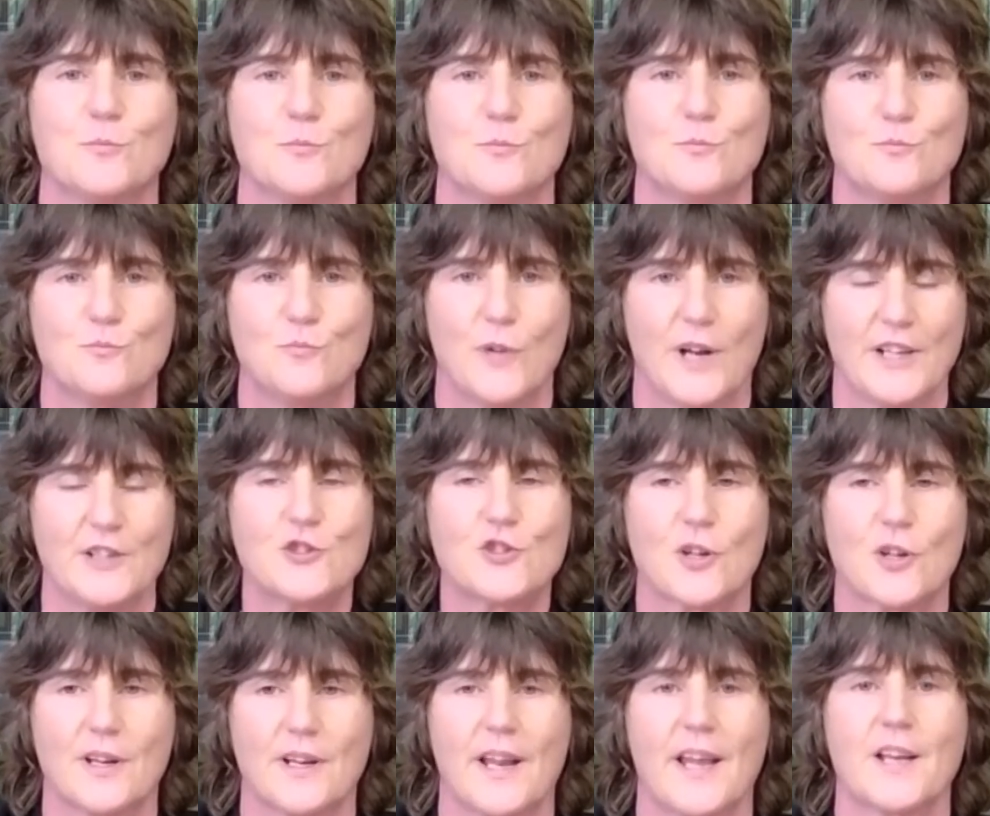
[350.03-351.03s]

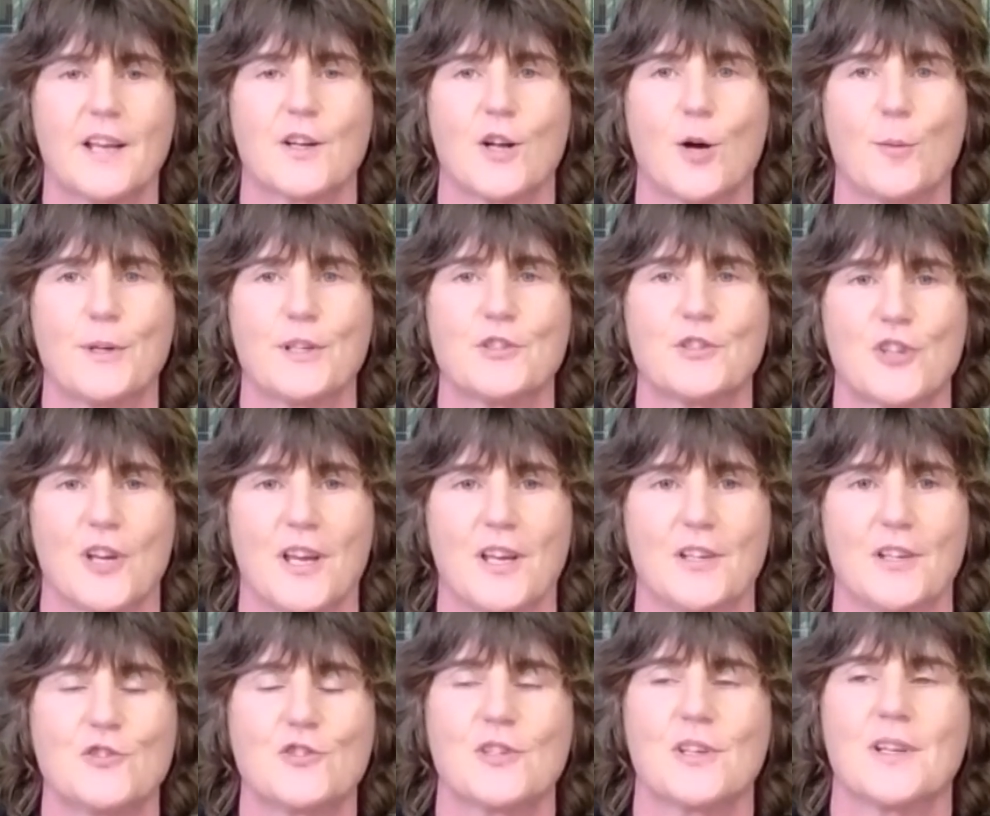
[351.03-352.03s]
racial and economic
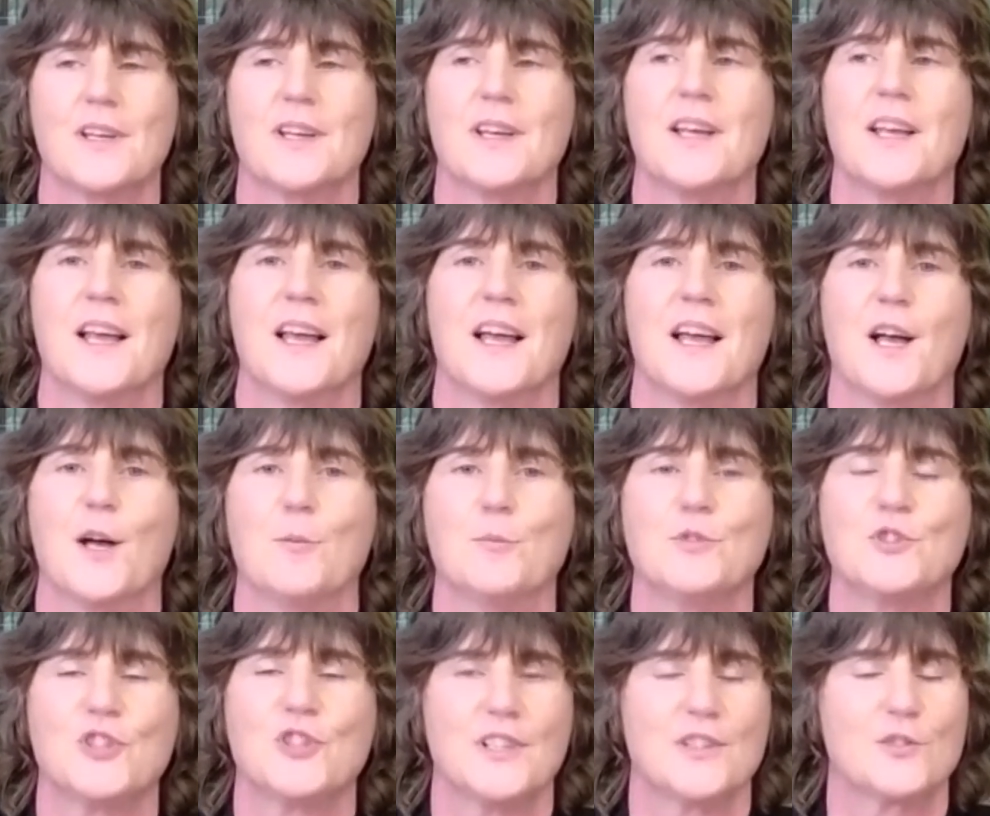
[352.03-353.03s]
change.
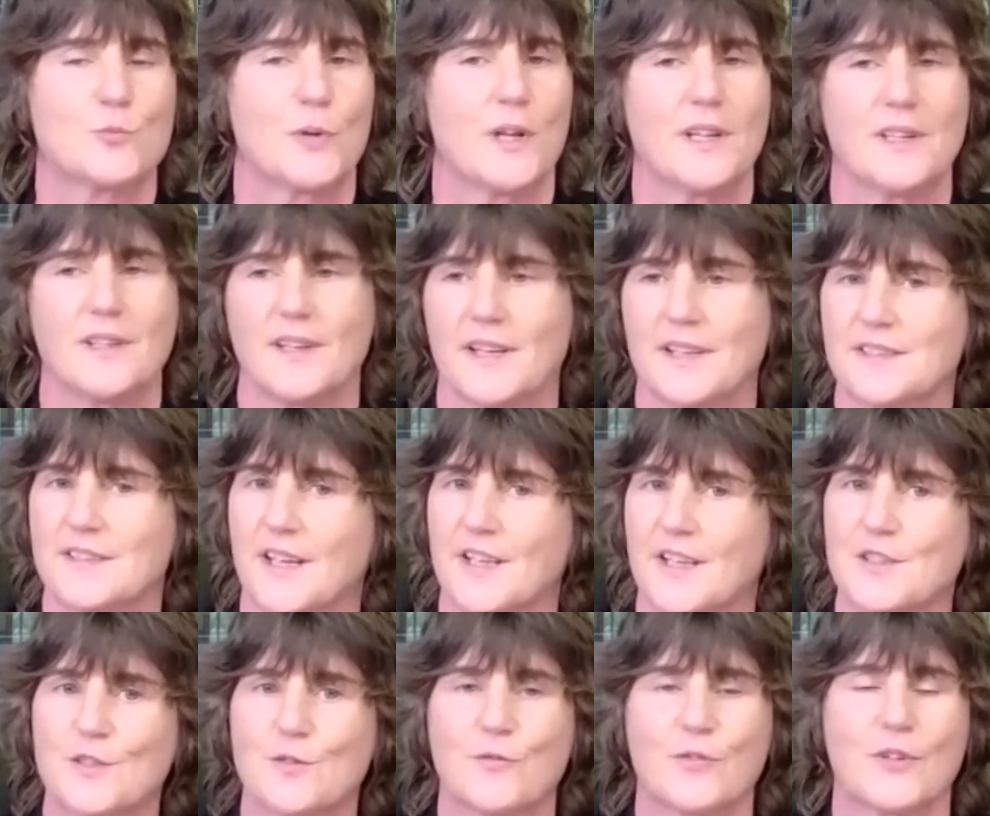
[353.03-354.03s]
She has written
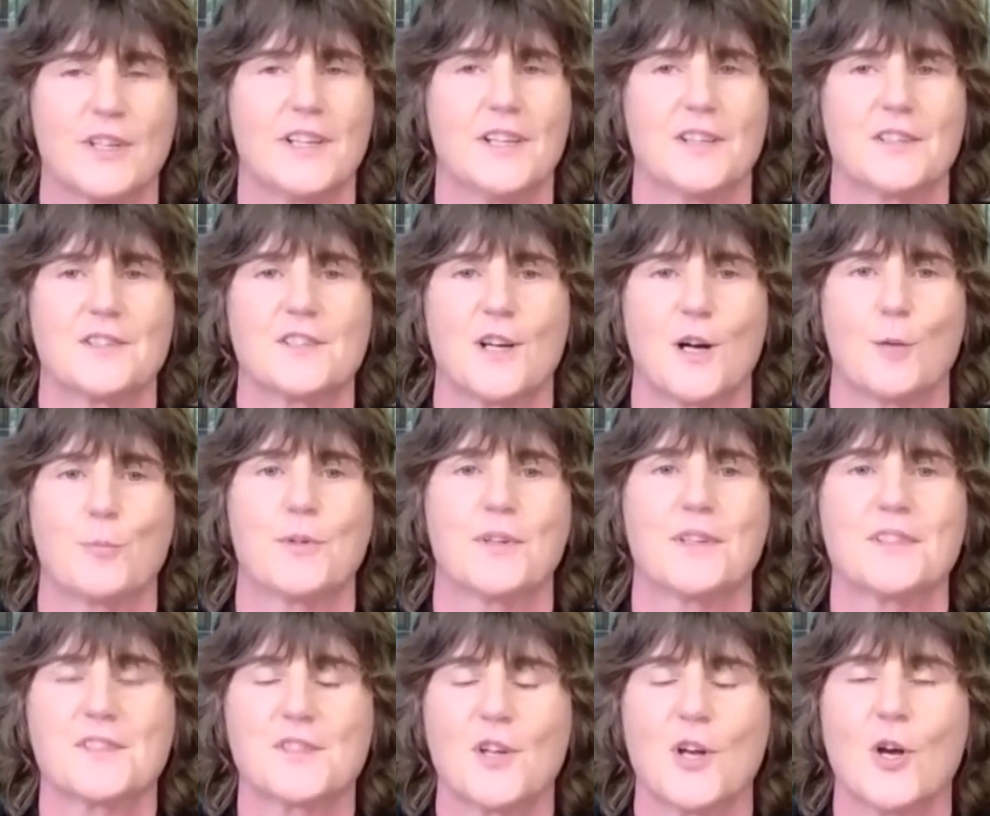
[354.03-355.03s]
extensively on
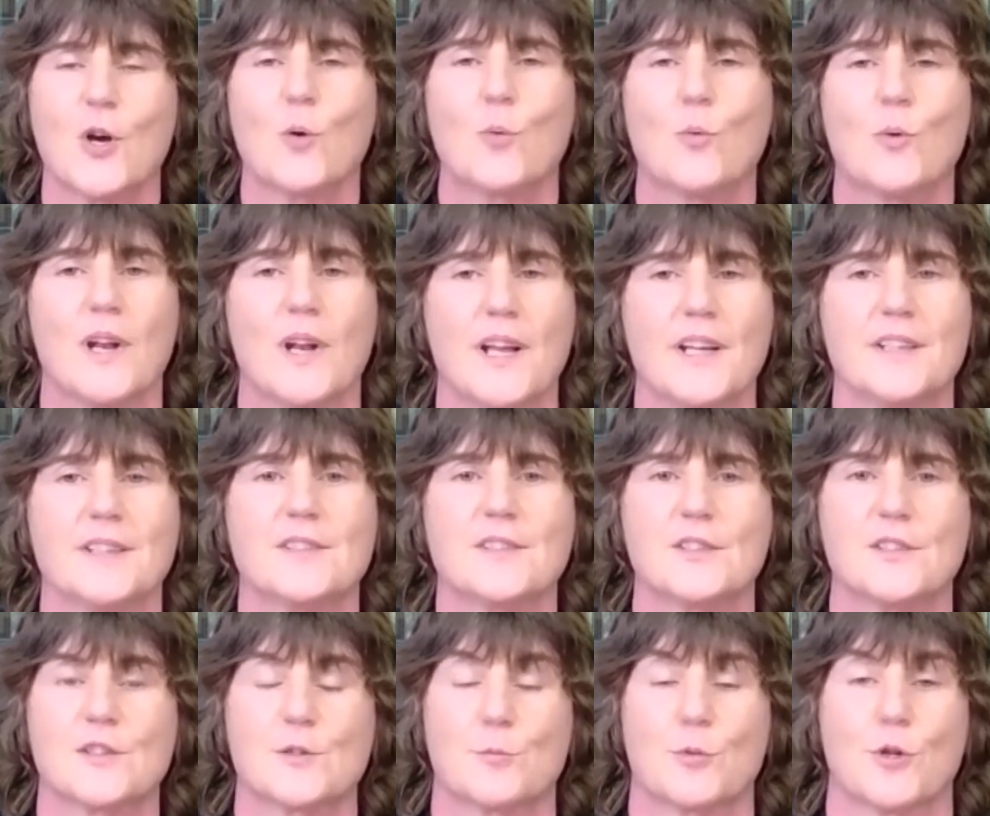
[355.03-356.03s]
topics related to
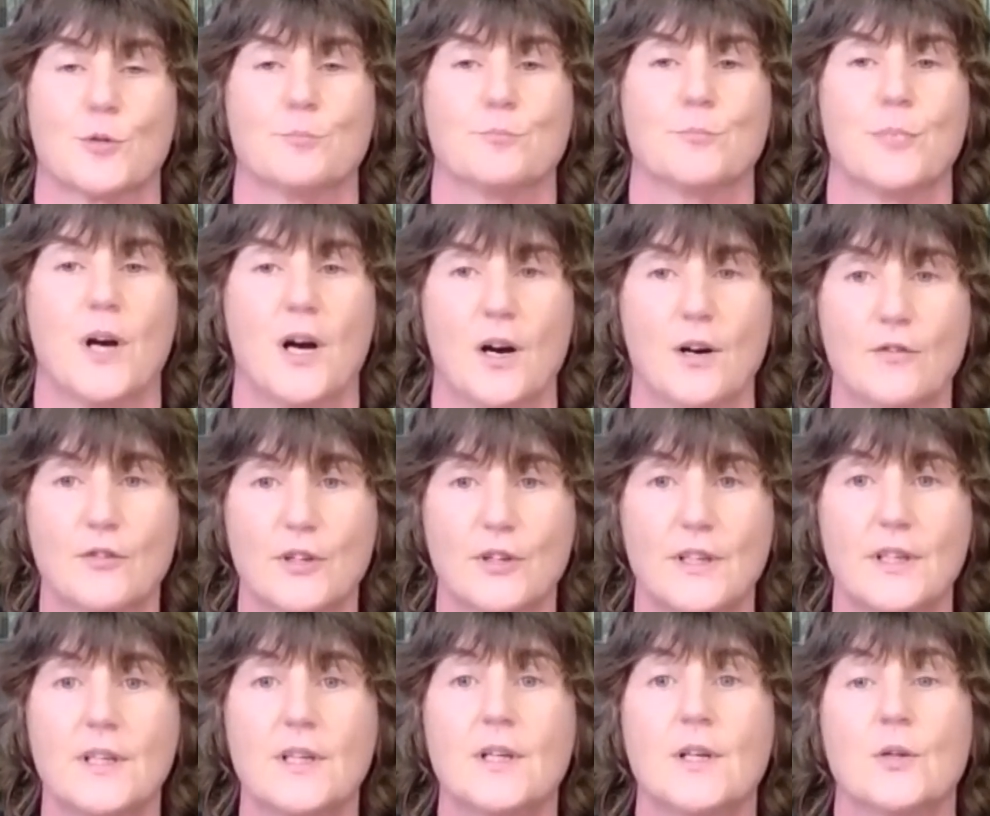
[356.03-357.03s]
suburban
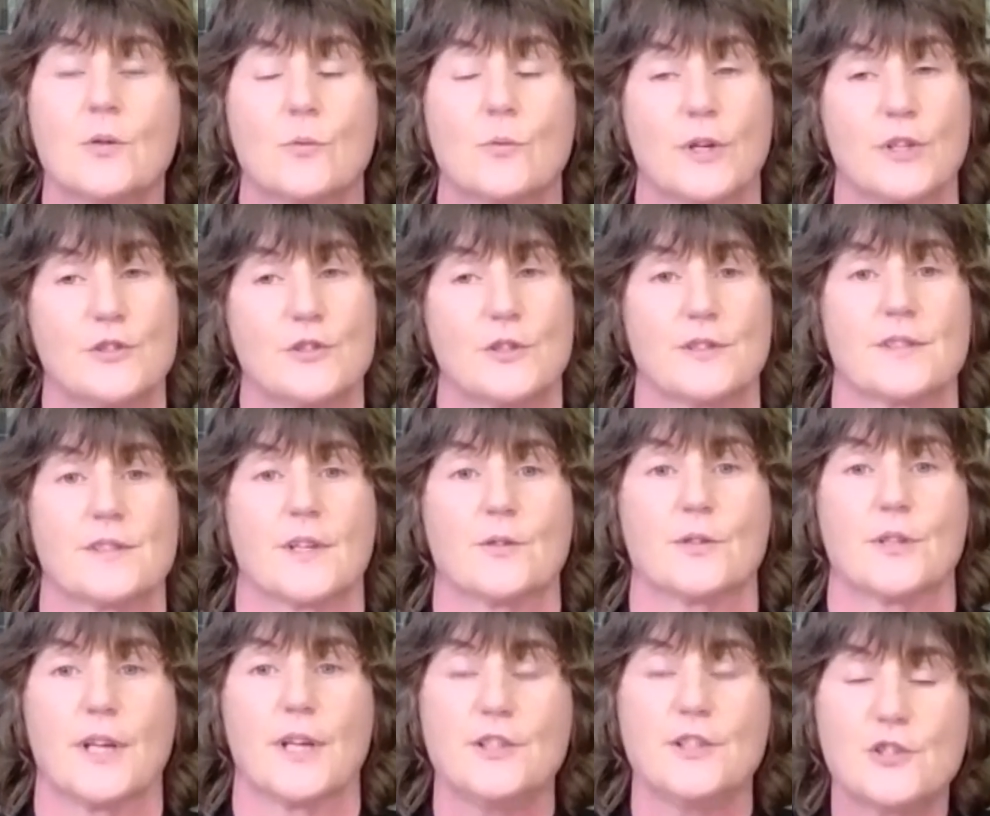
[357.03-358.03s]
poverty, racial
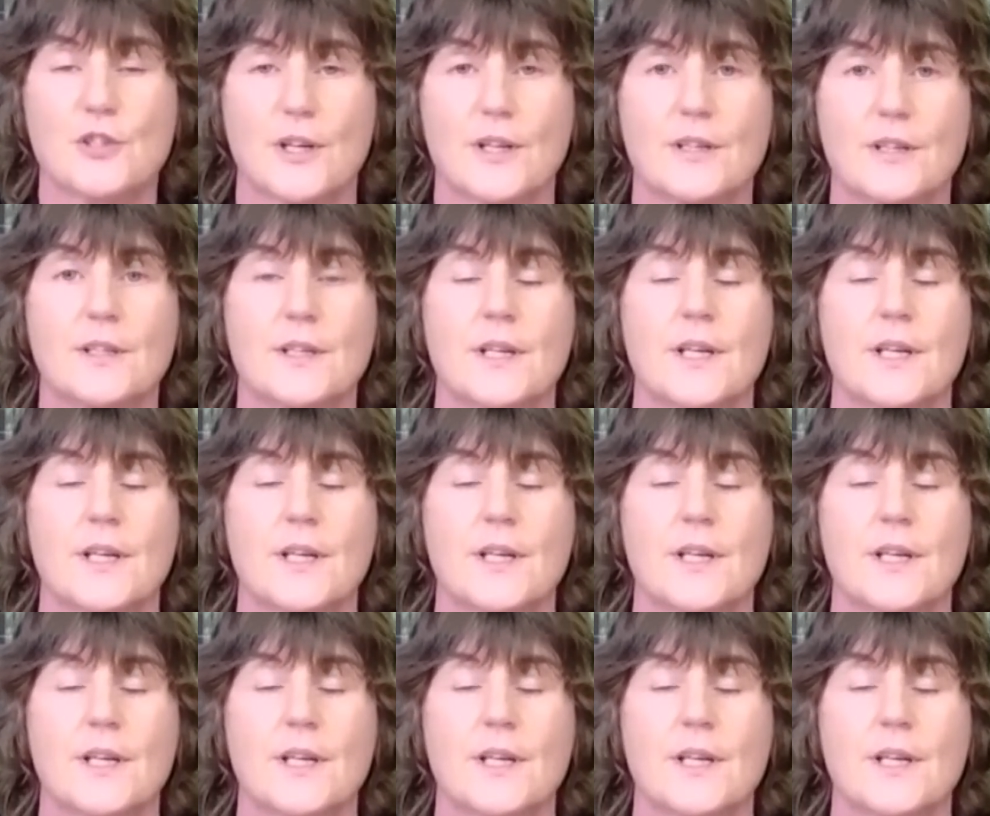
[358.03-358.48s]
segregation,